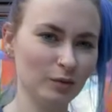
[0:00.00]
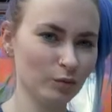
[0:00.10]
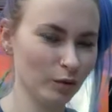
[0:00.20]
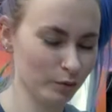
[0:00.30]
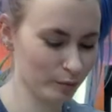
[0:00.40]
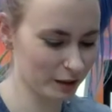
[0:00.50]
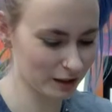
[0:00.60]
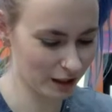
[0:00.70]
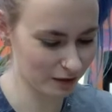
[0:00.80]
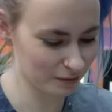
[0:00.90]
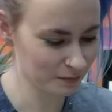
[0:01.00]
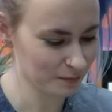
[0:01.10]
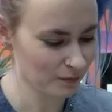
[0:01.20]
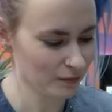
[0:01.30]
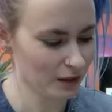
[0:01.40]
probably tell.
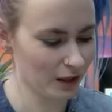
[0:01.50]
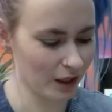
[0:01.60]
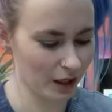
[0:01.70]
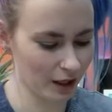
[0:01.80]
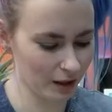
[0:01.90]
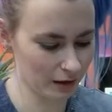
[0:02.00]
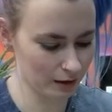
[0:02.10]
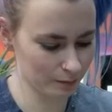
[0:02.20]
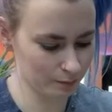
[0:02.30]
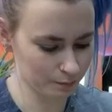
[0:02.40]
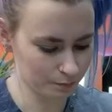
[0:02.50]
And